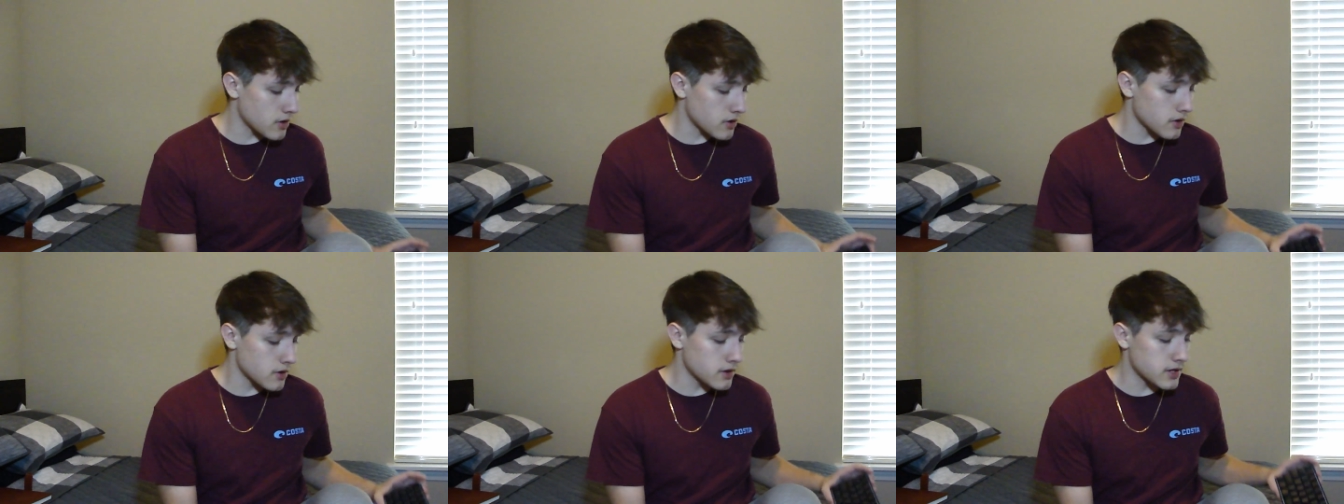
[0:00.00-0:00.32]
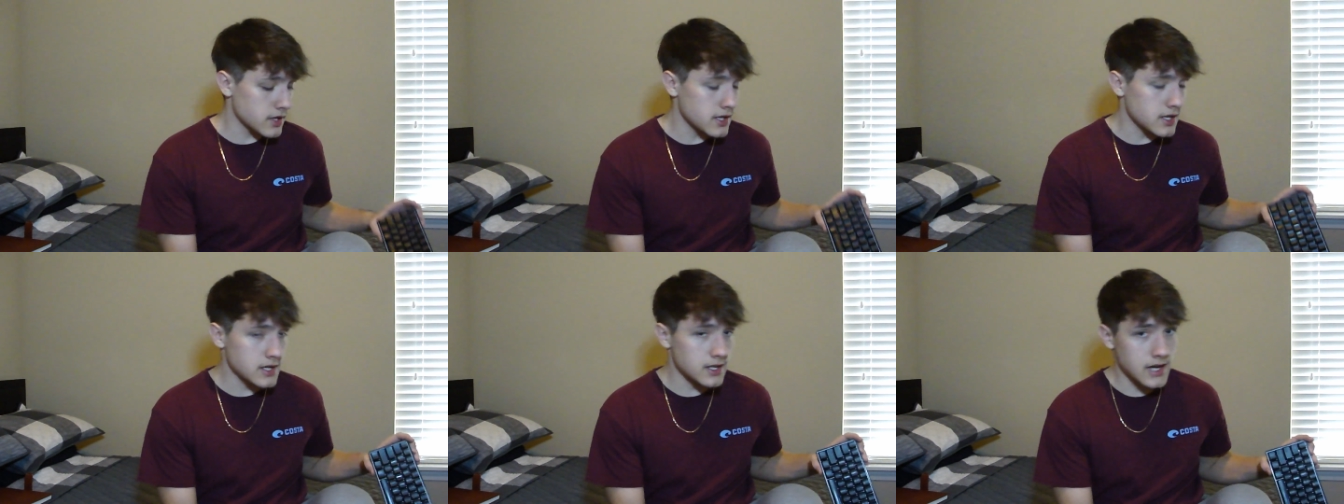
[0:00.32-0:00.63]
are
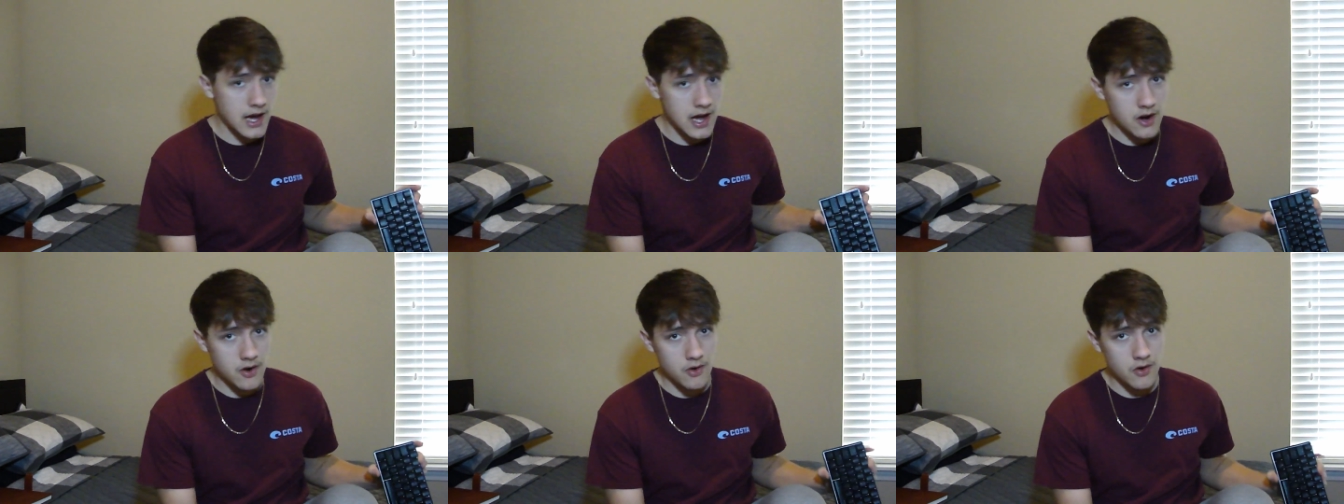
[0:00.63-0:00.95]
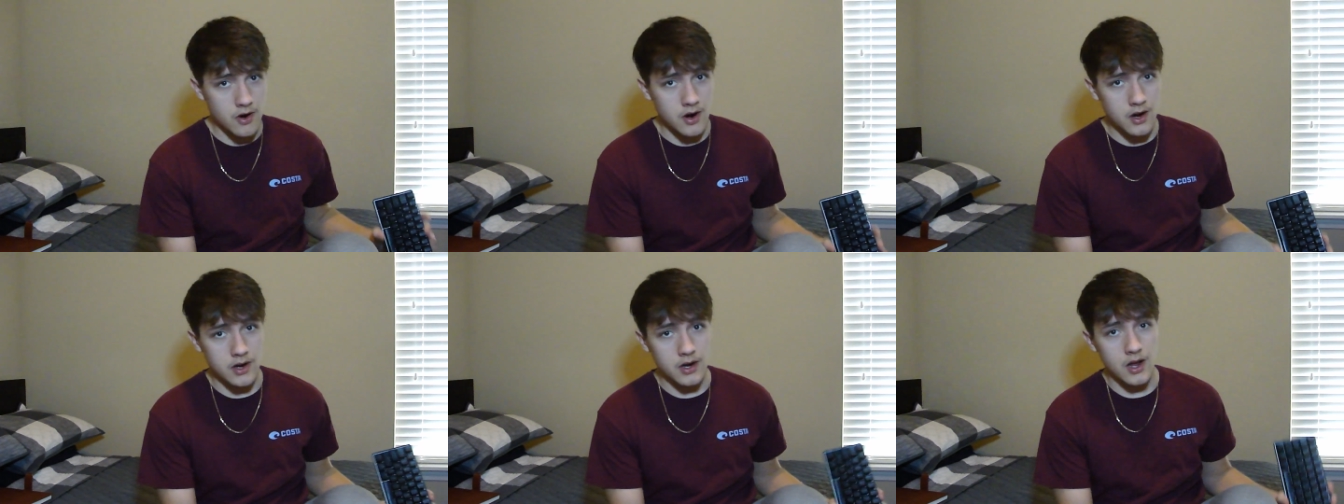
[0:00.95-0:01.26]
the
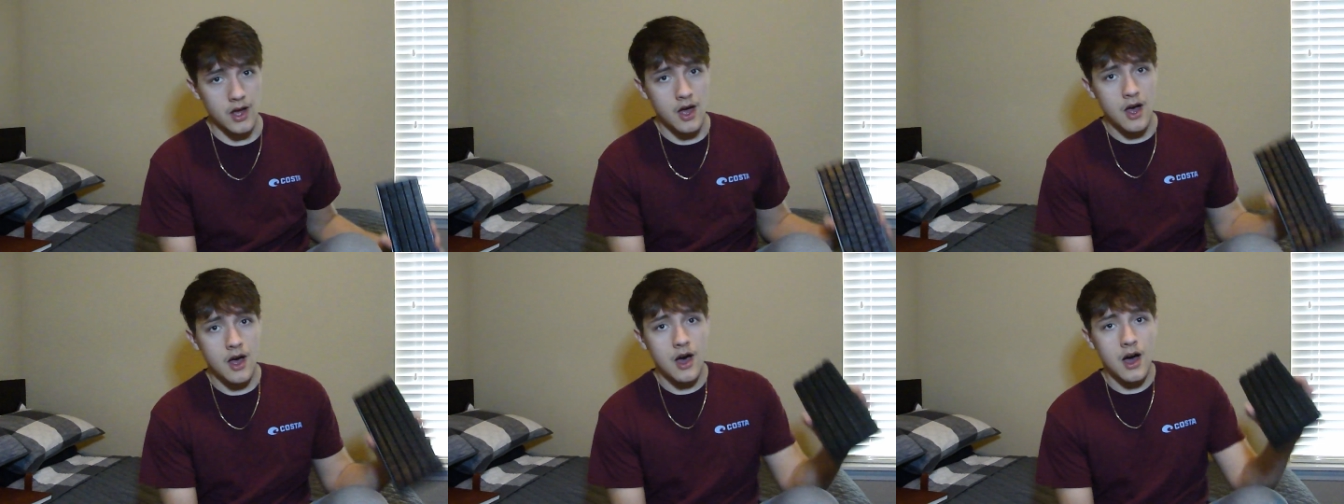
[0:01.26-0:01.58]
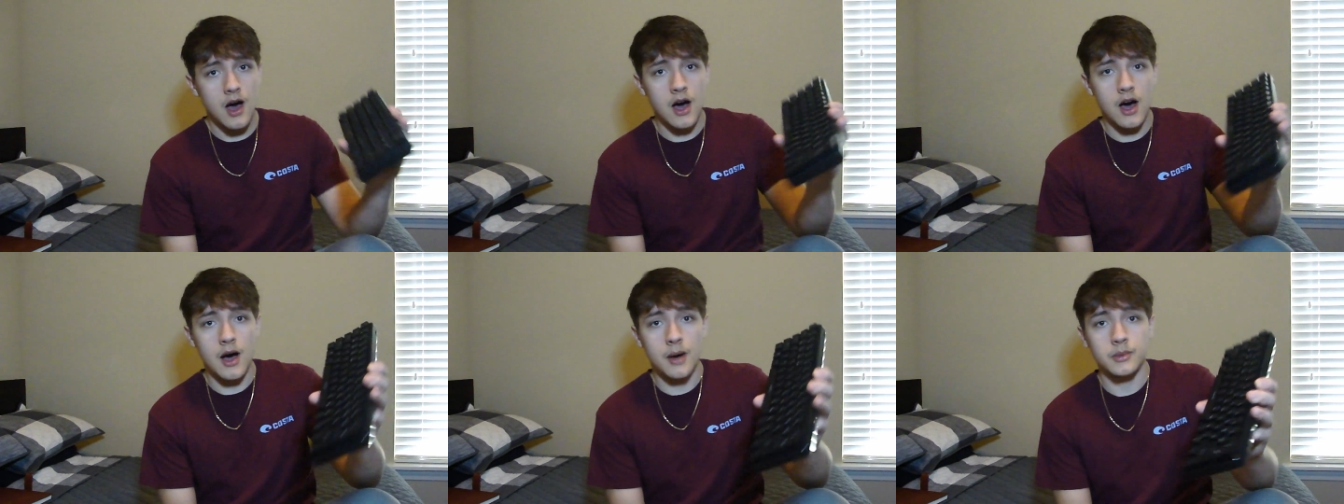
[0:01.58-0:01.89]
gateron
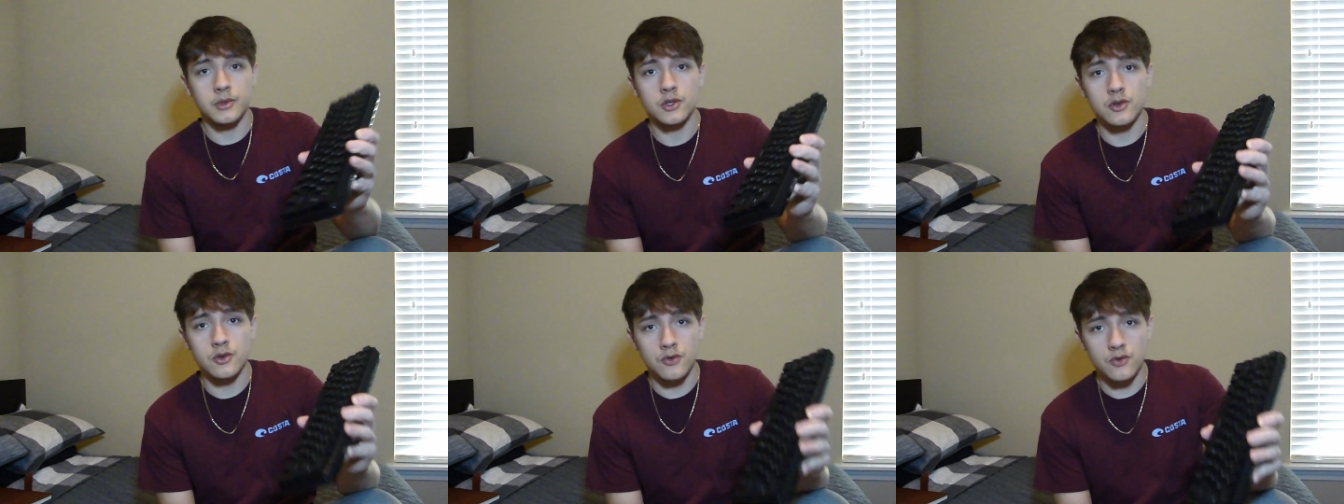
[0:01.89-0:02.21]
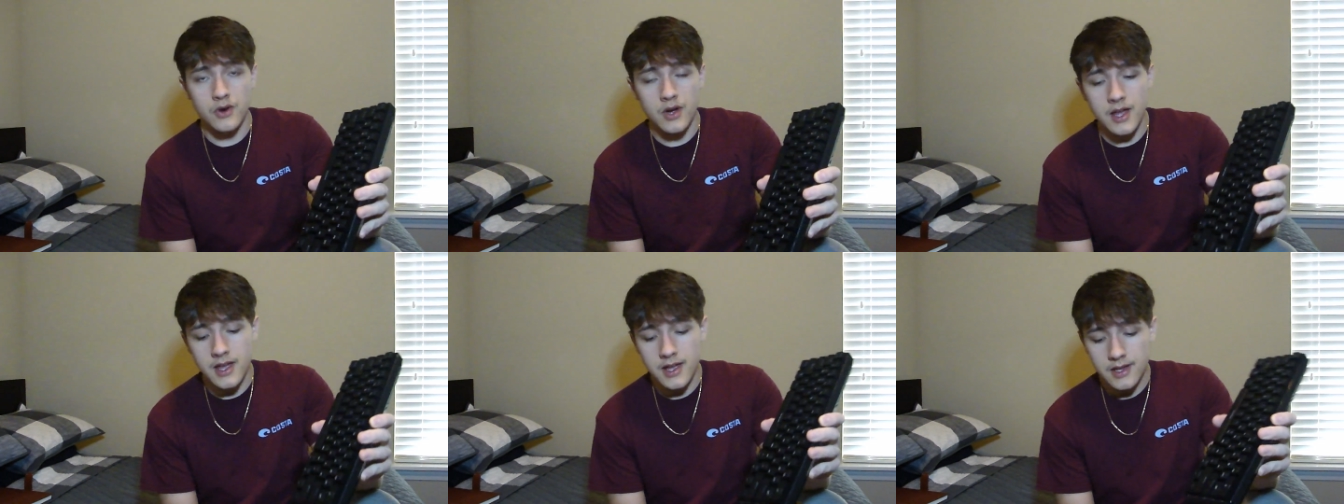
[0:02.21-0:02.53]
optical
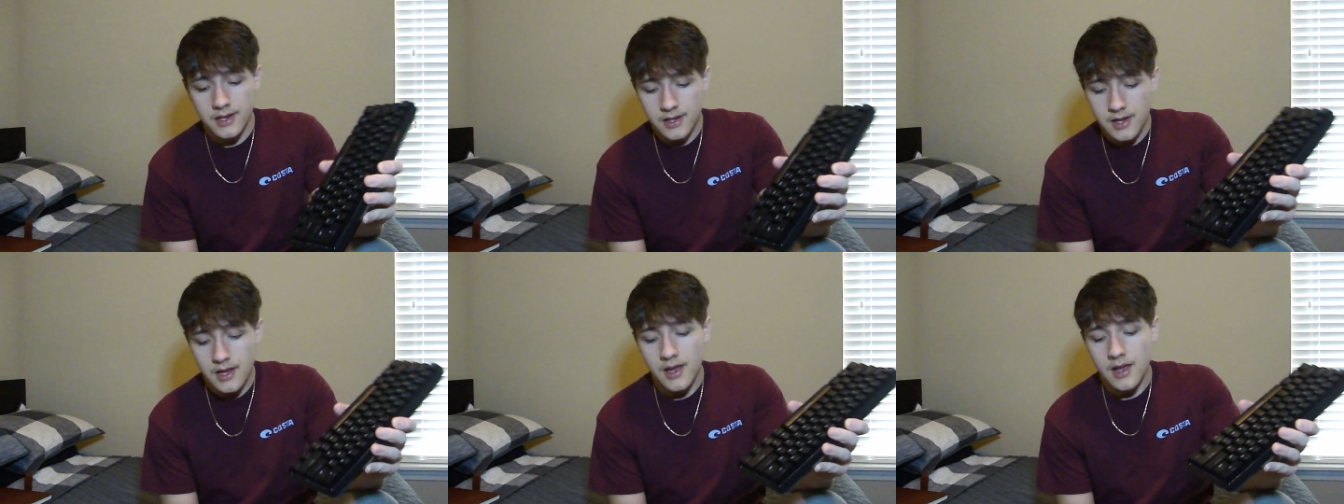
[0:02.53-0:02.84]
red.